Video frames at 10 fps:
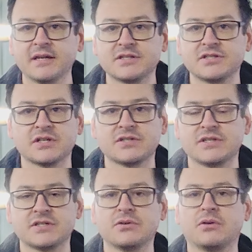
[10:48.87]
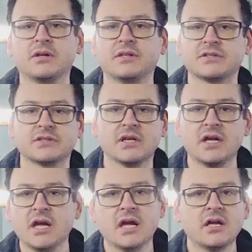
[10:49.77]
Doesn't
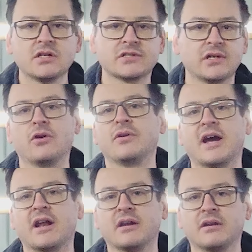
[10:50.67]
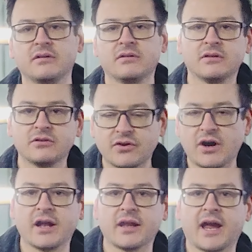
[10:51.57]
slow down and
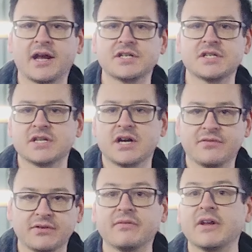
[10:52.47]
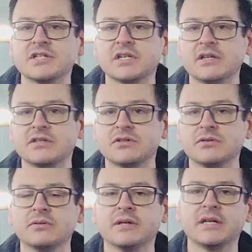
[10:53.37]
try and catch itself and eventually
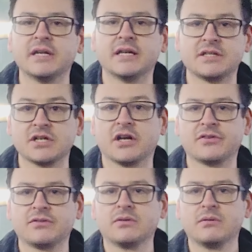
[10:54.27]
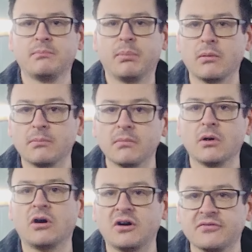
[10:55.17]
stall. It just boom
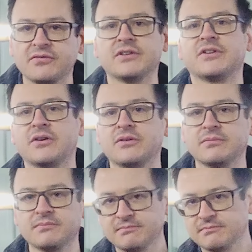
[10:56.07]
off as though